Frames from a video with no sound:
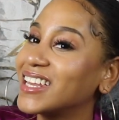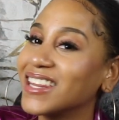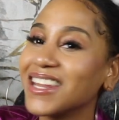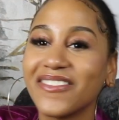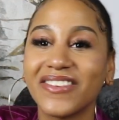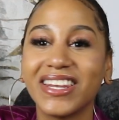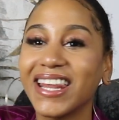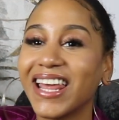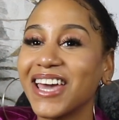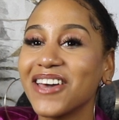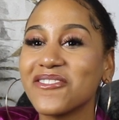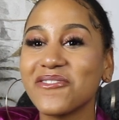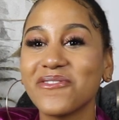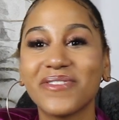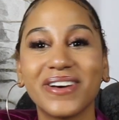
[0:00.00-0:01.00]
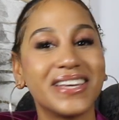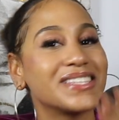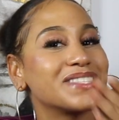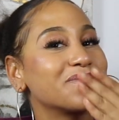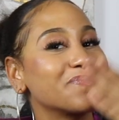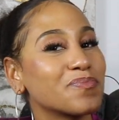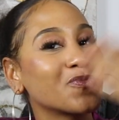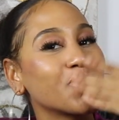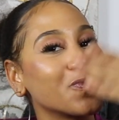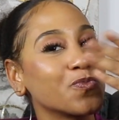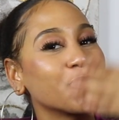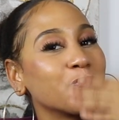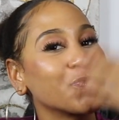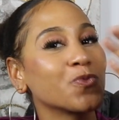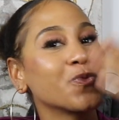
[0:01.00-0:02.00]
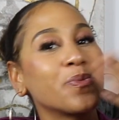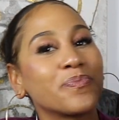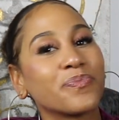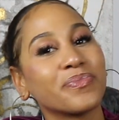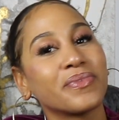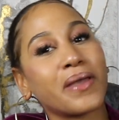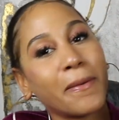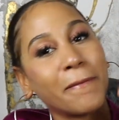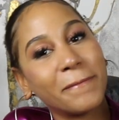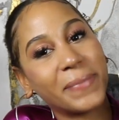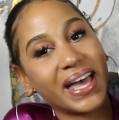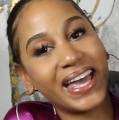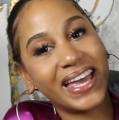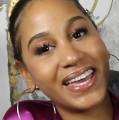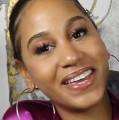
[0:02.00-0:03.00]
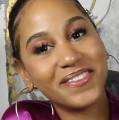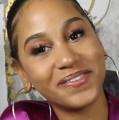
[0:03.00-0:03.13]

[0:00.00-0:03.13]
Love and light always. Bye.